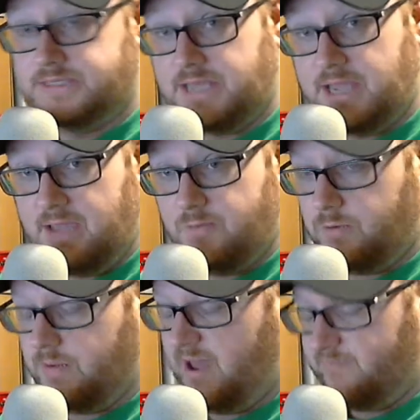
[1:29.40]
I'm going to take a
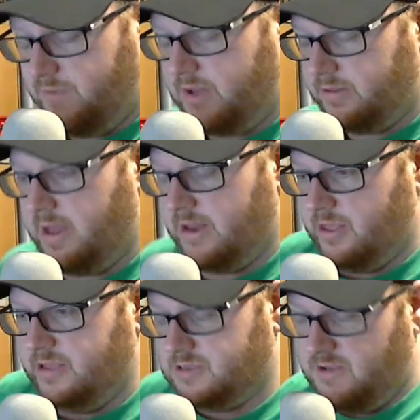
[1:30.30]
gamble. I've bought a lot
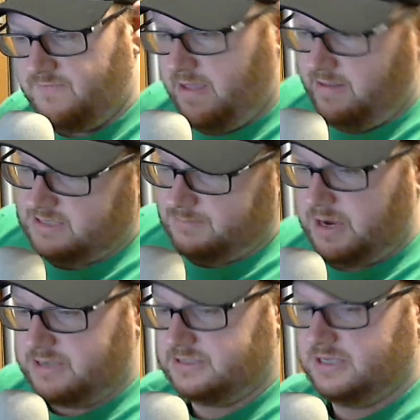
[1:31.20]
of things off
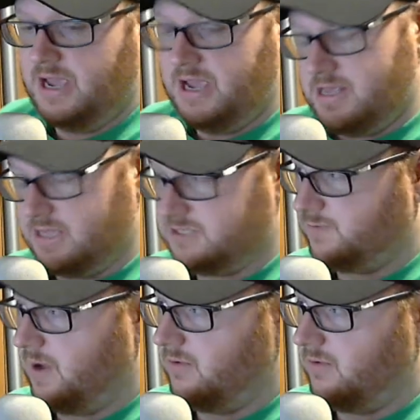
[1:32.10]
AliExpress. This is